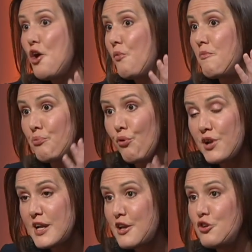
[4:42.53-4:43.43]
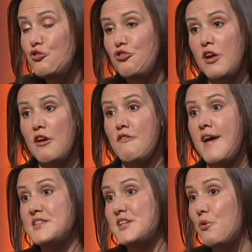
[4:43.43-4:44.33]
We've brought in a new chair of
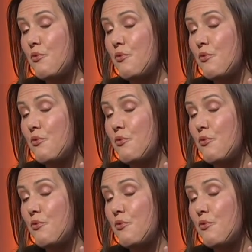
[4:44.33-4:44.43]
ASIC.